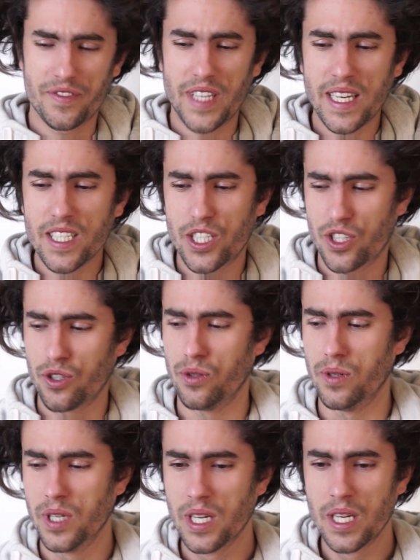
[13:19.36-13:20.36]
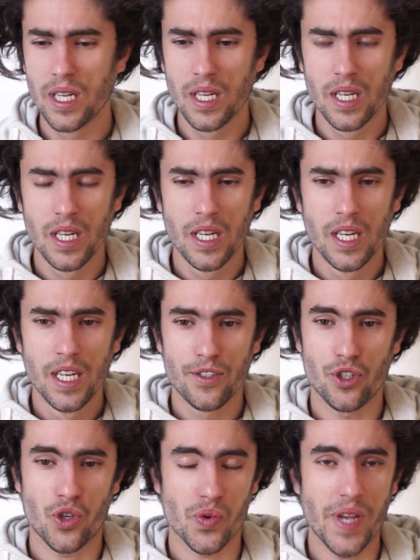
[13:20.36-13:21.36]
things to
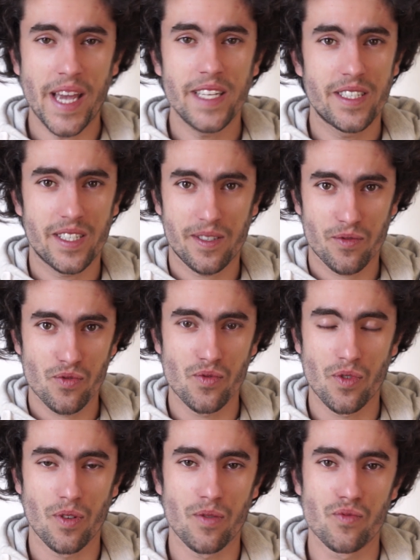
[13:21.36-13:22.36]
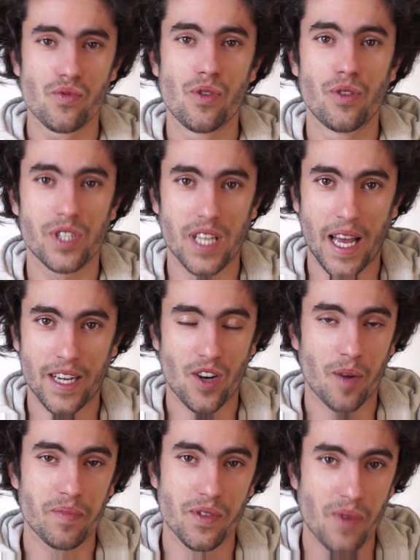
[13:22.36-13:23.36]
create rules like
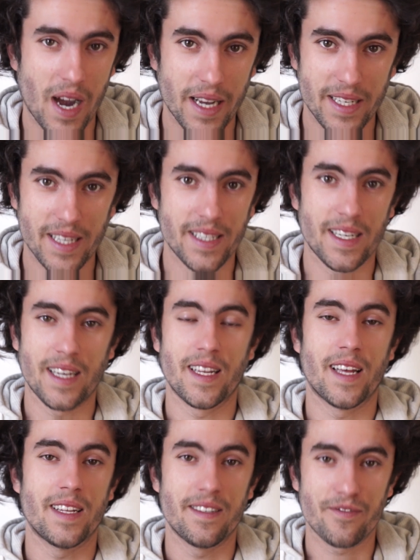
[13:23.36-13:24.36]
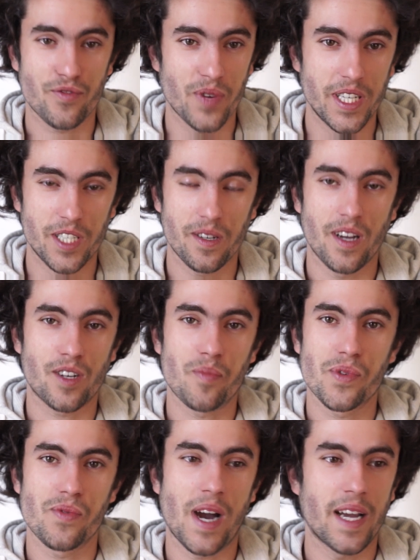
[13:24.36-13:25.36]
copywriting
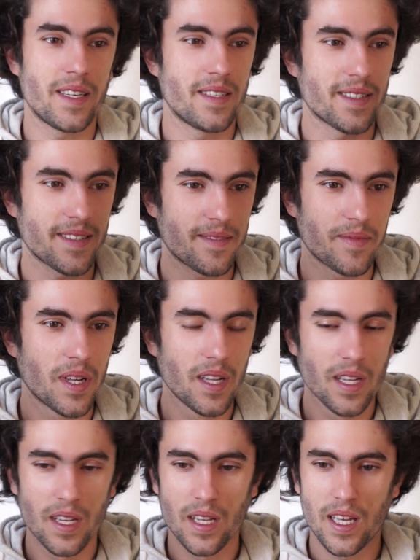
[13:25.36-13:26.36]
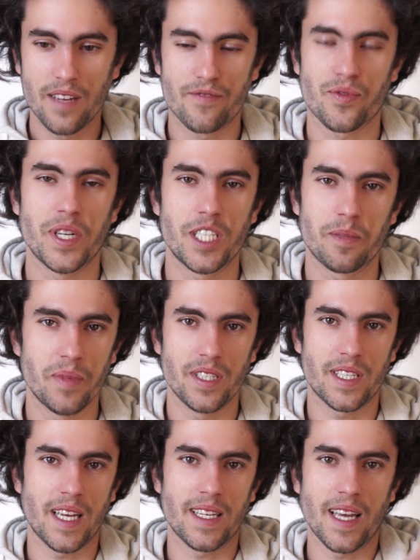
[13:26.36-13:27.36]
copywriting
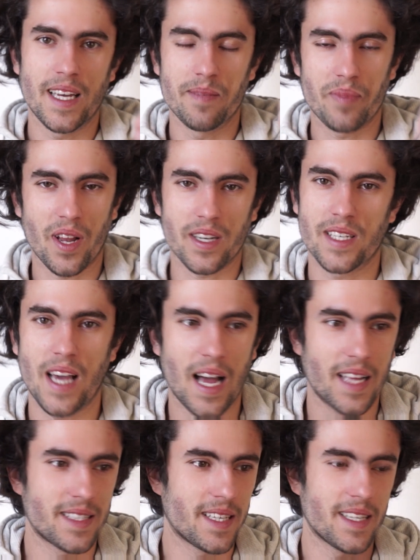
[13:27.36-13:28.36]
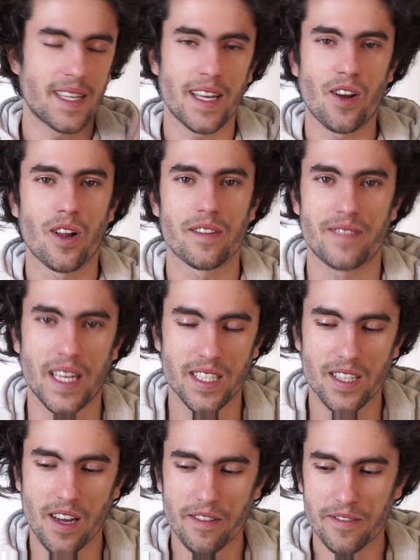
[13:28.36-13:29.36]
infringements and plagiat and all of that
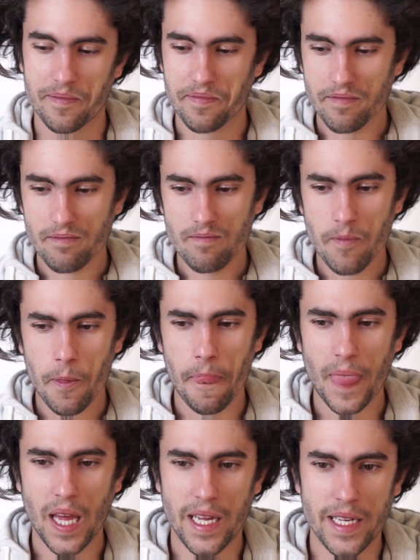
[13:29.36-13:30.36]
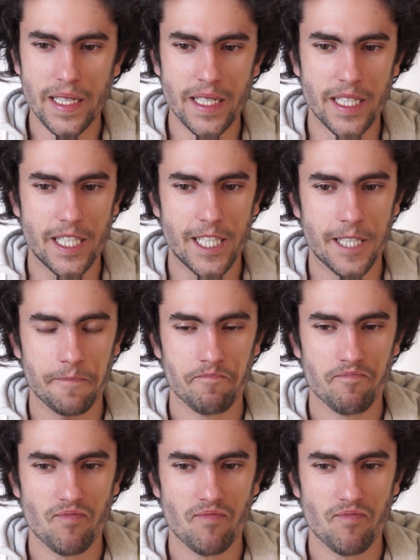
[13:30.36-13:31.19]
stuff is